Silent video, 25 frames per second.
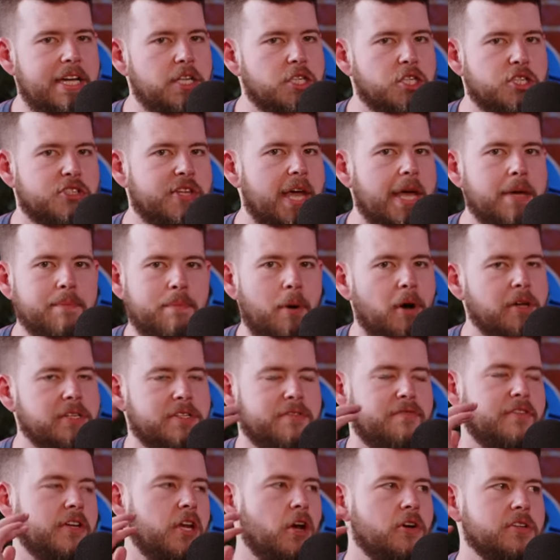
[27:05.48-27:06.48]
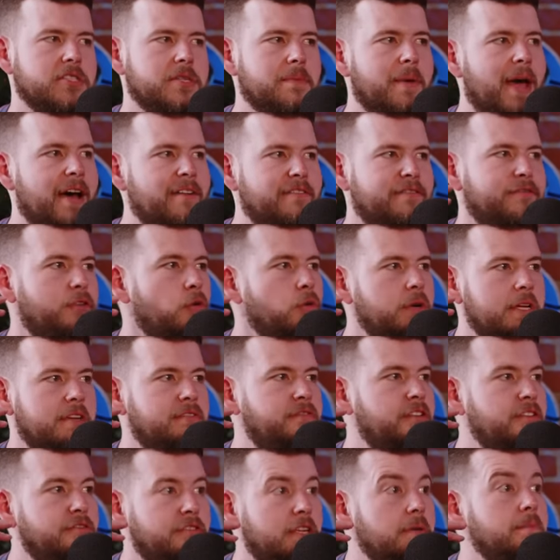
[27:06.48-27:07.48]
each DankPods video is about 40,
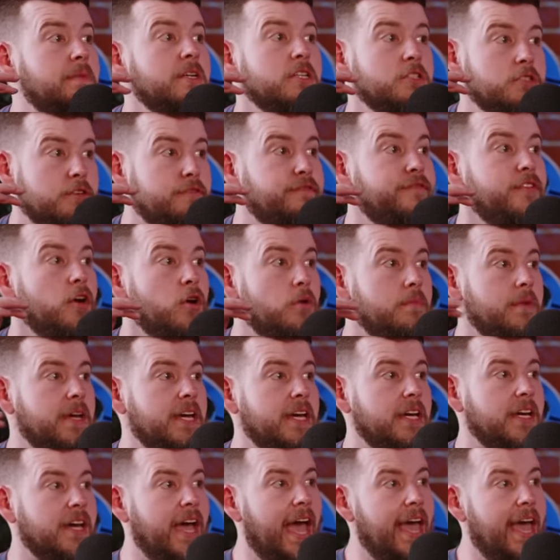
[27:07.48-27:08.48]
50 minutes of filming,